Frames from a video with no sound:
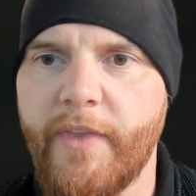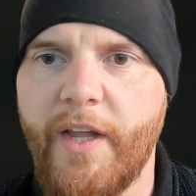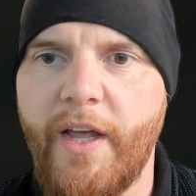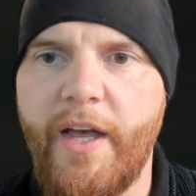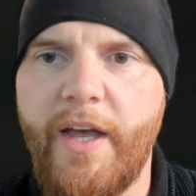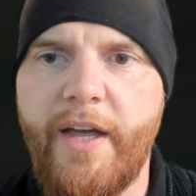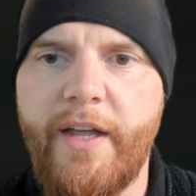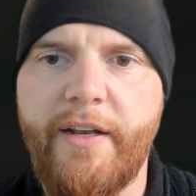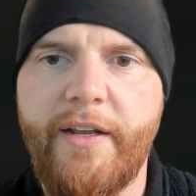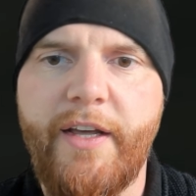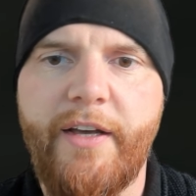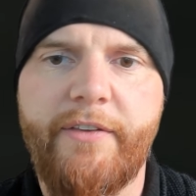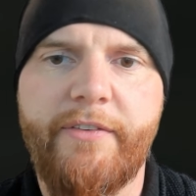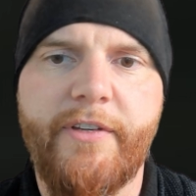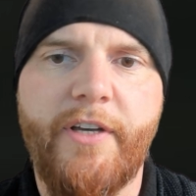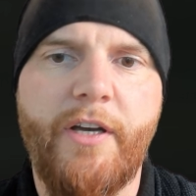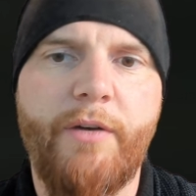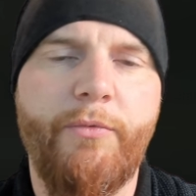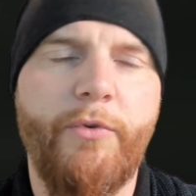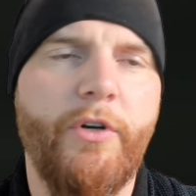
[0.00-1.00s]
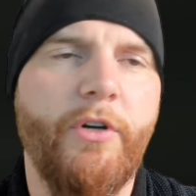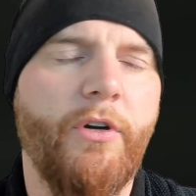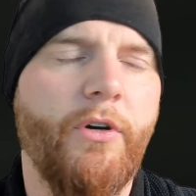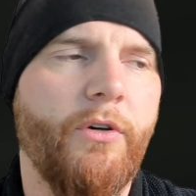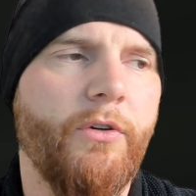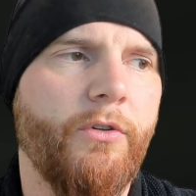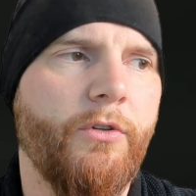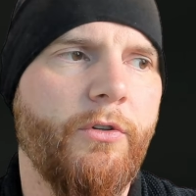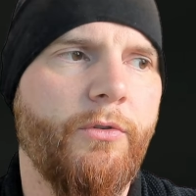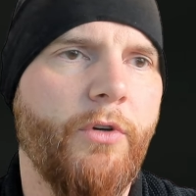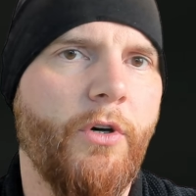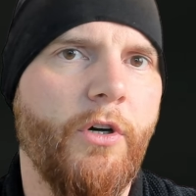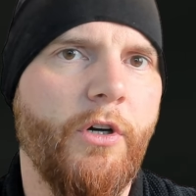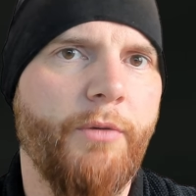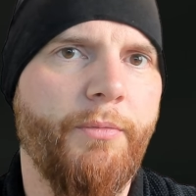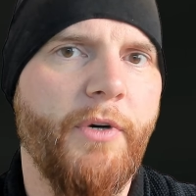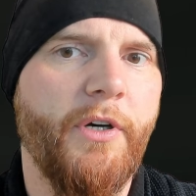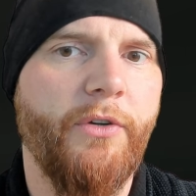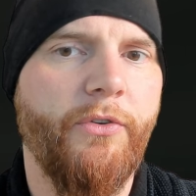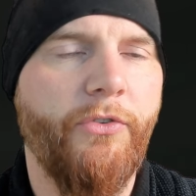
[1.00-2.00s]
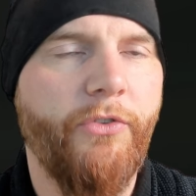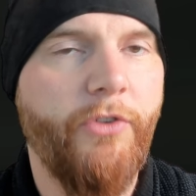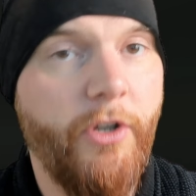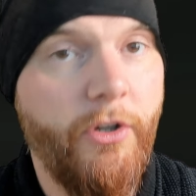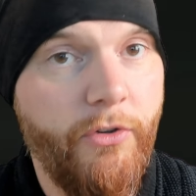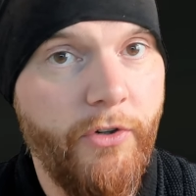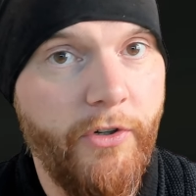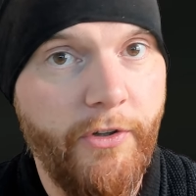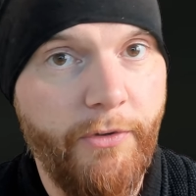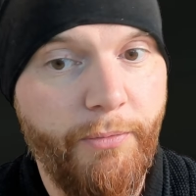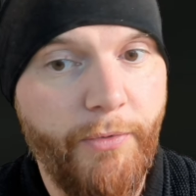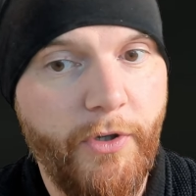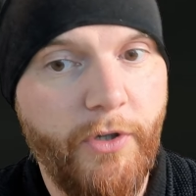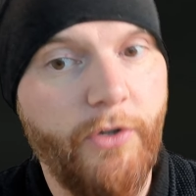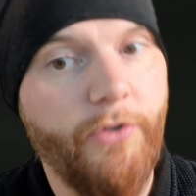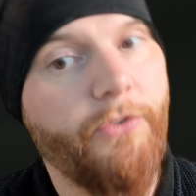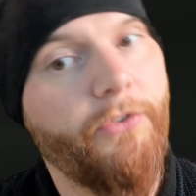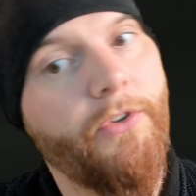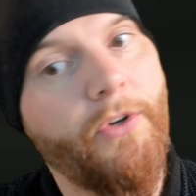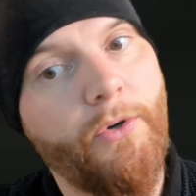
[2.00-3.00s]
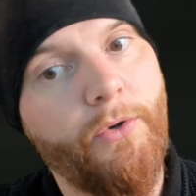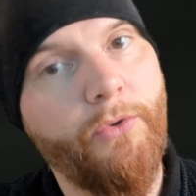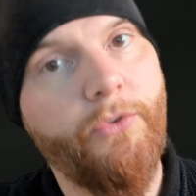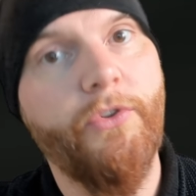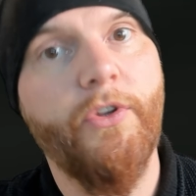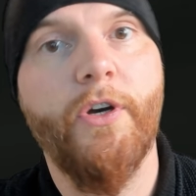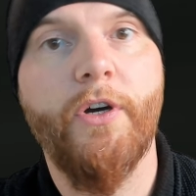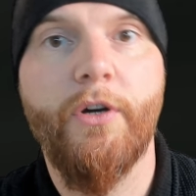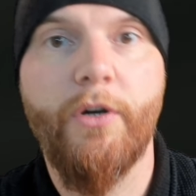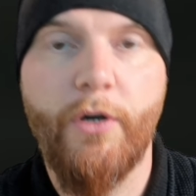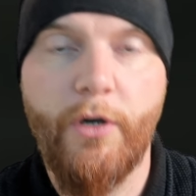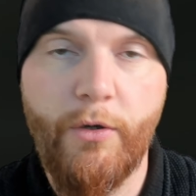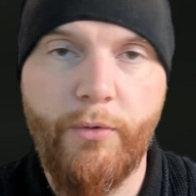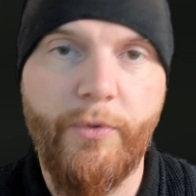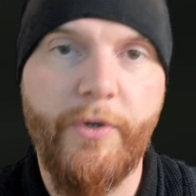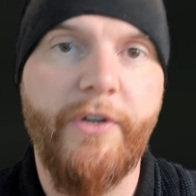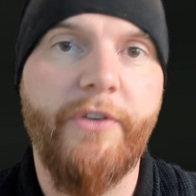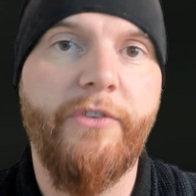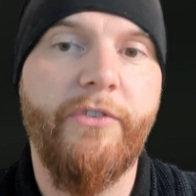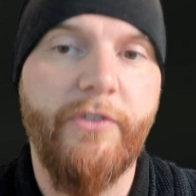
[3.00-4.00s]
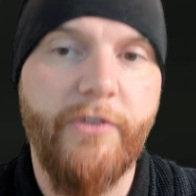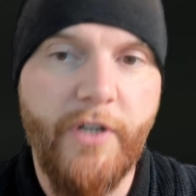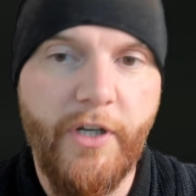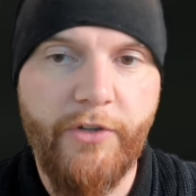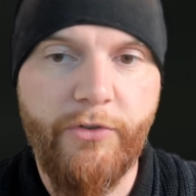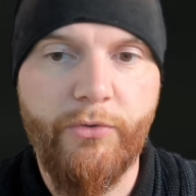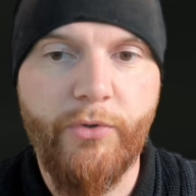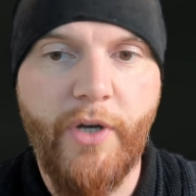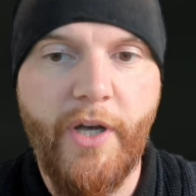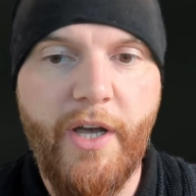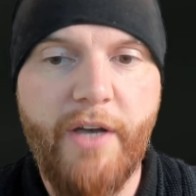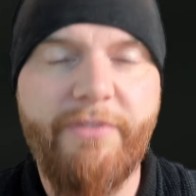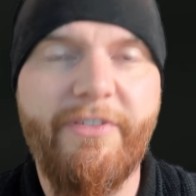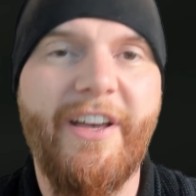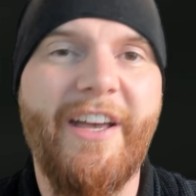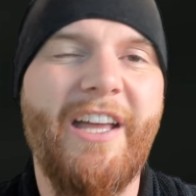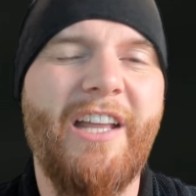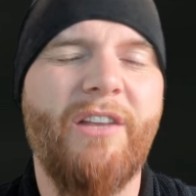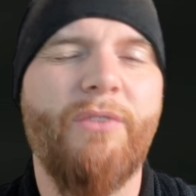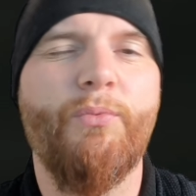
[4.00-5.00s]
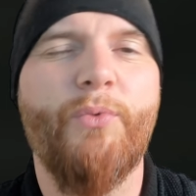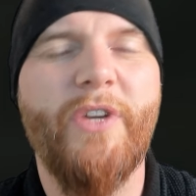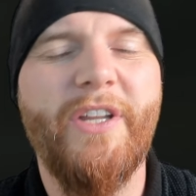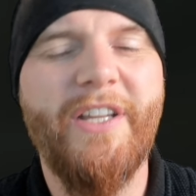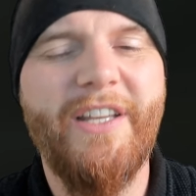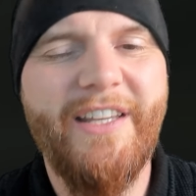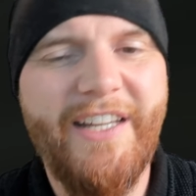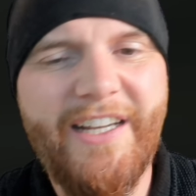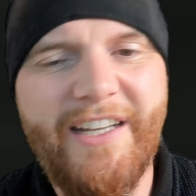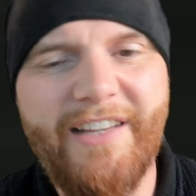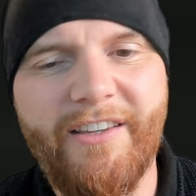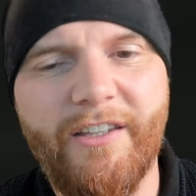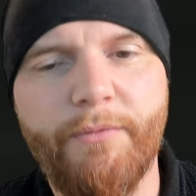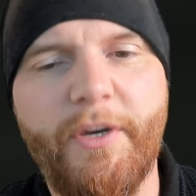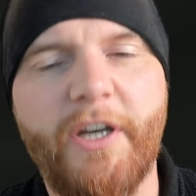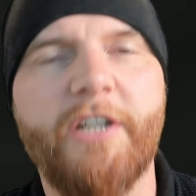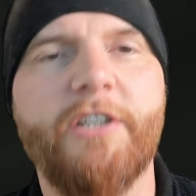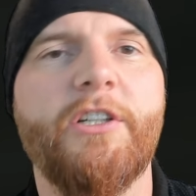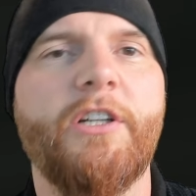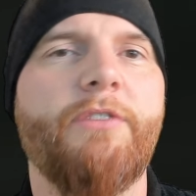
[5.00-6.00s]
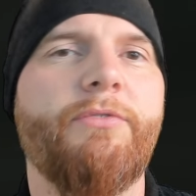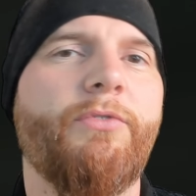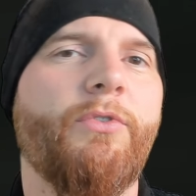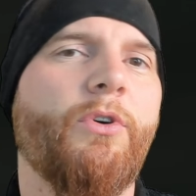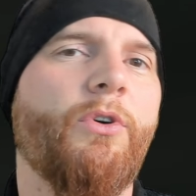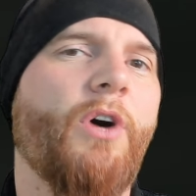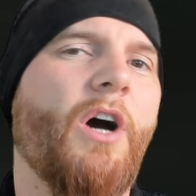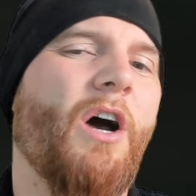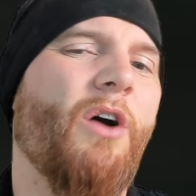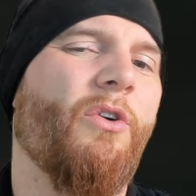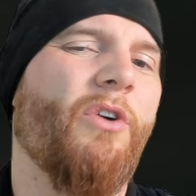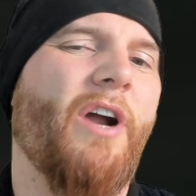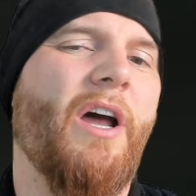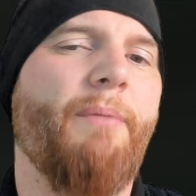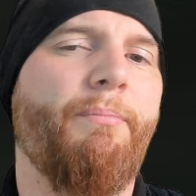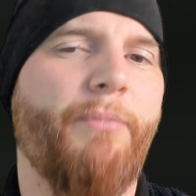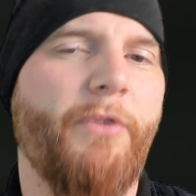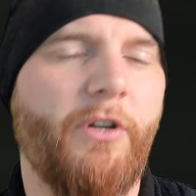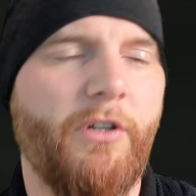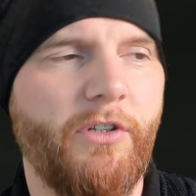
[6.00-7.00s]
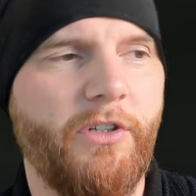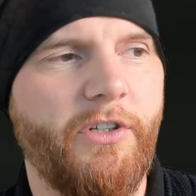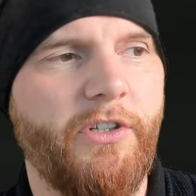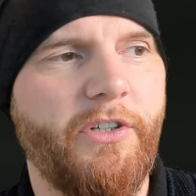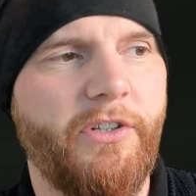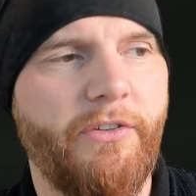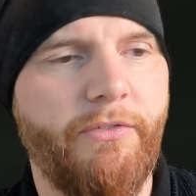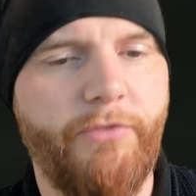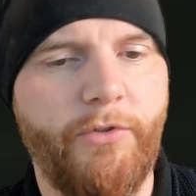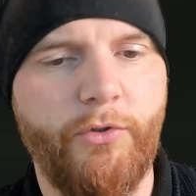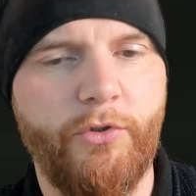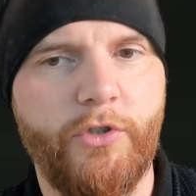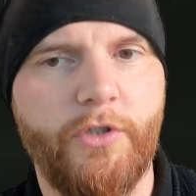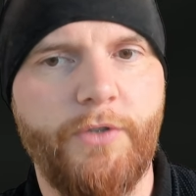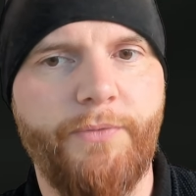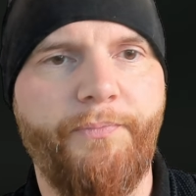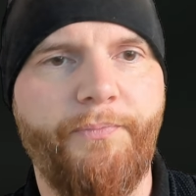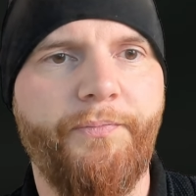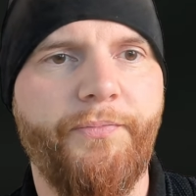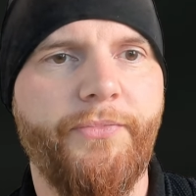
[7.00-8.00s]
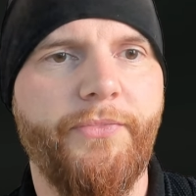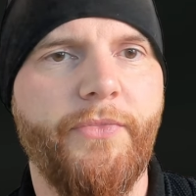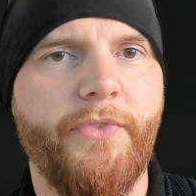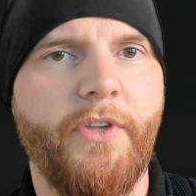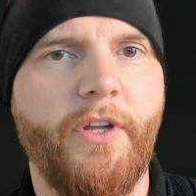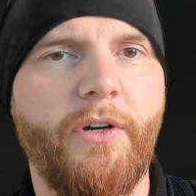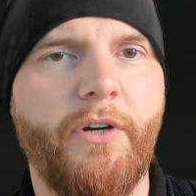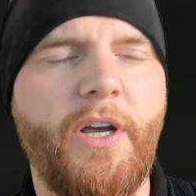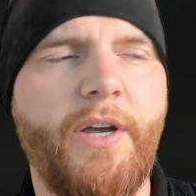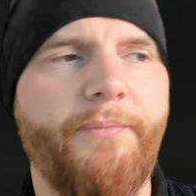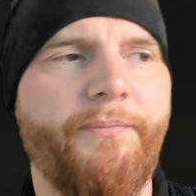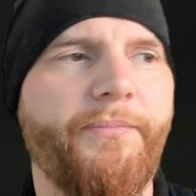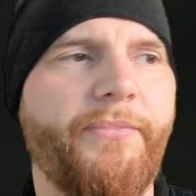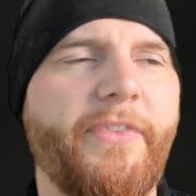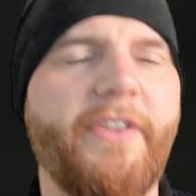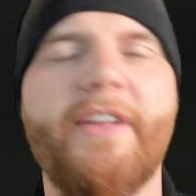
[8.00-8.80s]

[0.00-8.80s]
And next time we're going to talk about secrets, because those are always nice to have and we need them actually for our app builder in the future. Okay.